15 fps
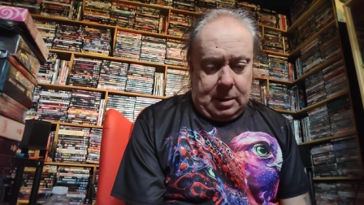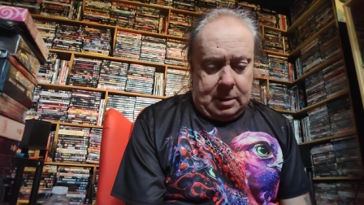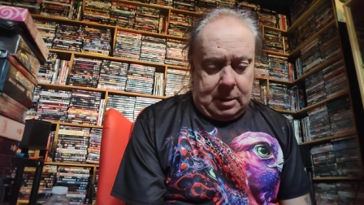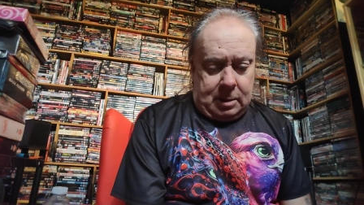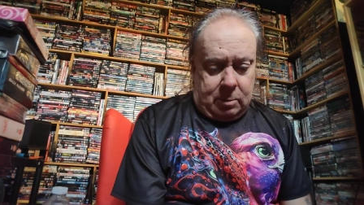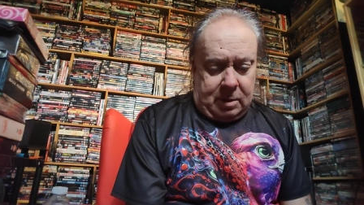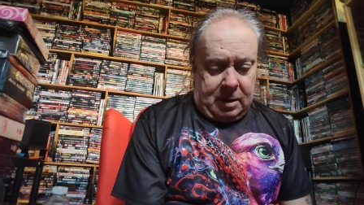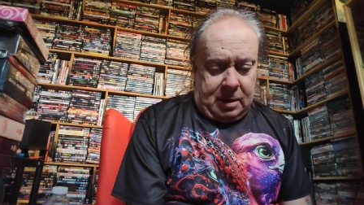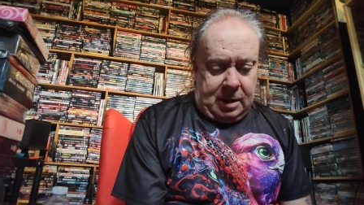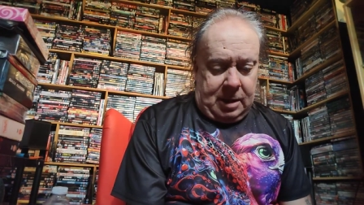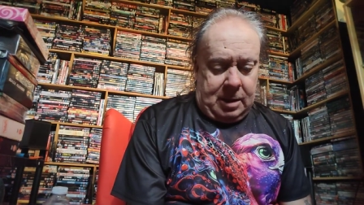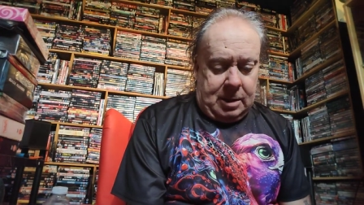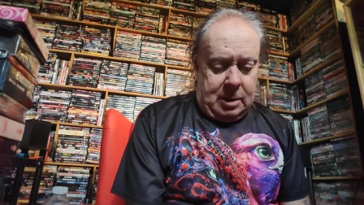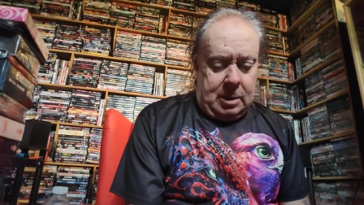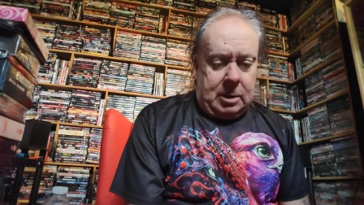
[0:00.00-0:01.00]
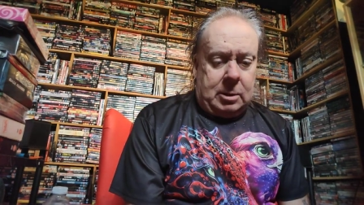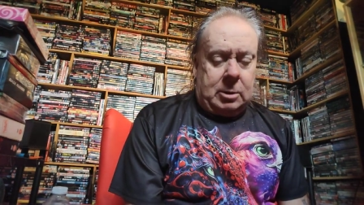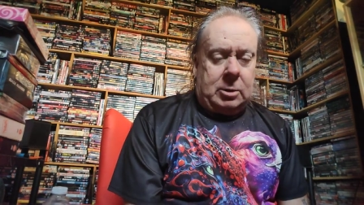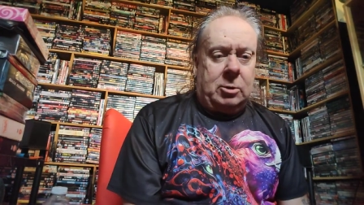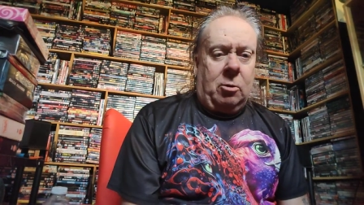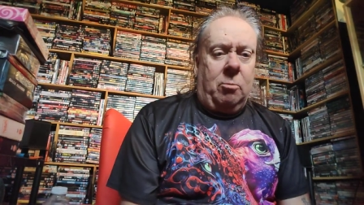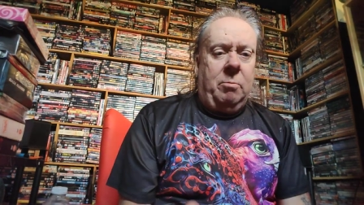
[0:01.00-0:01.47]
This is one of the
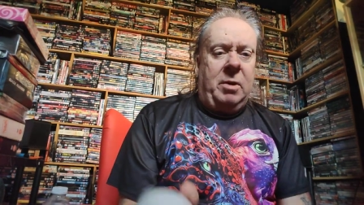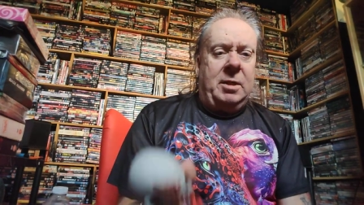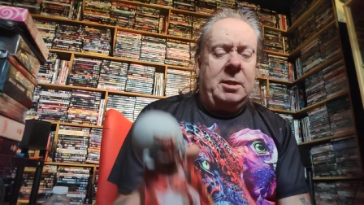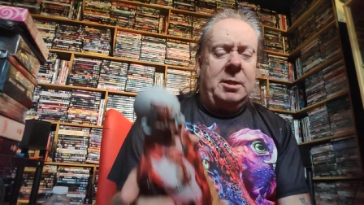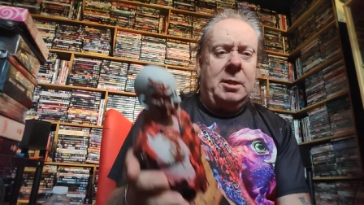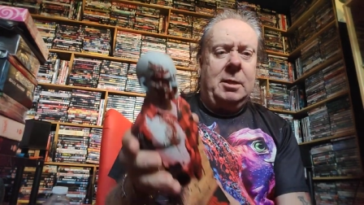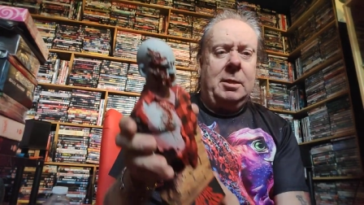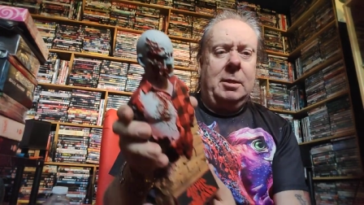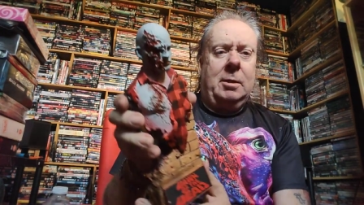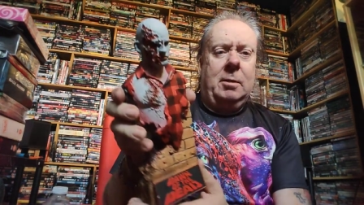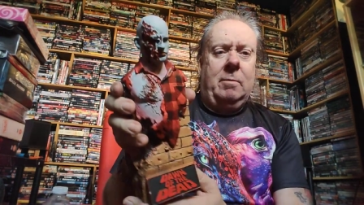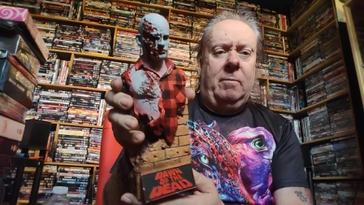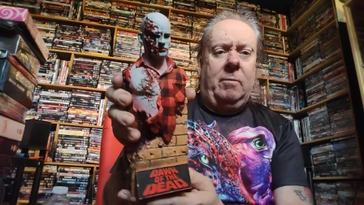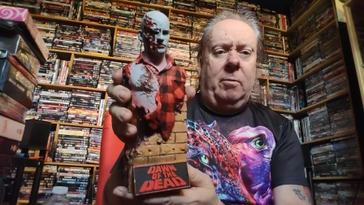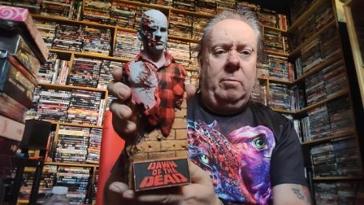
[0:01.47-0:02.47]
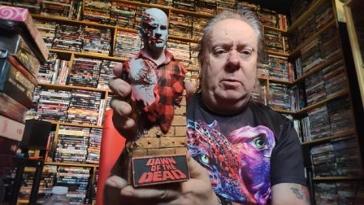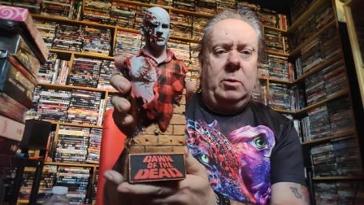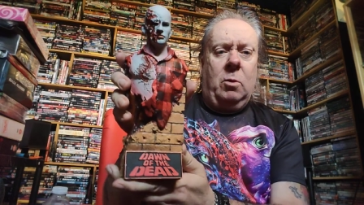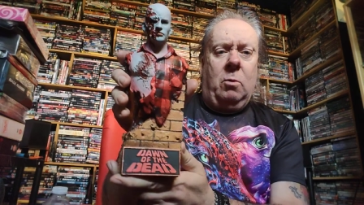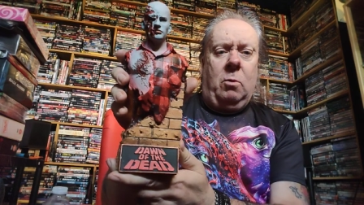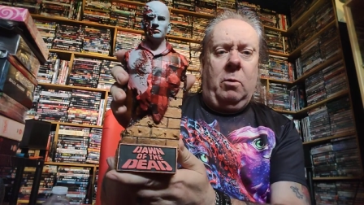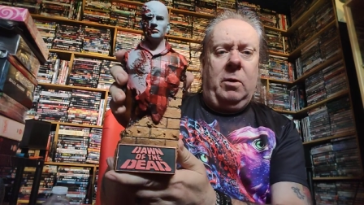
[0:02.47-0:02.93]
zombies from
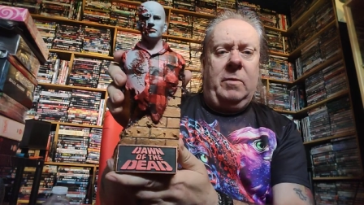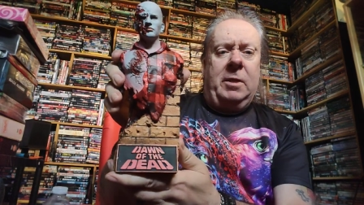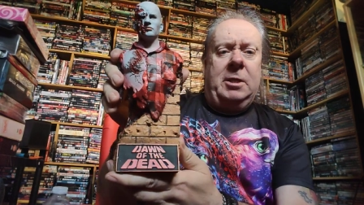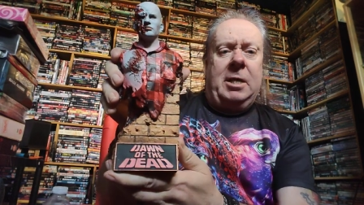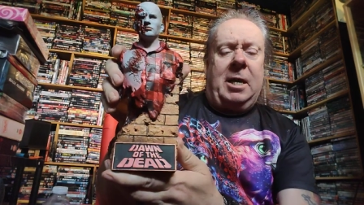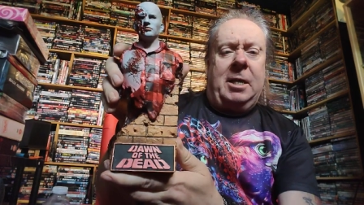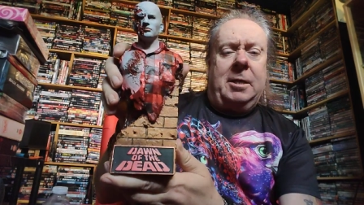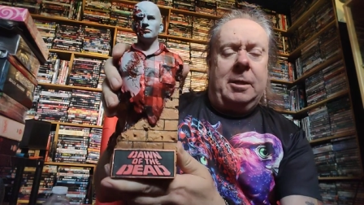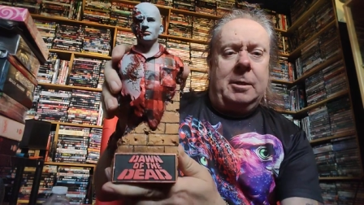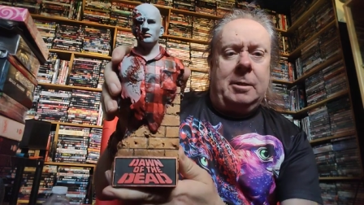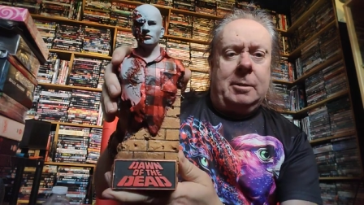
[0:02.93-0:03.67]
Dawn of the Dead.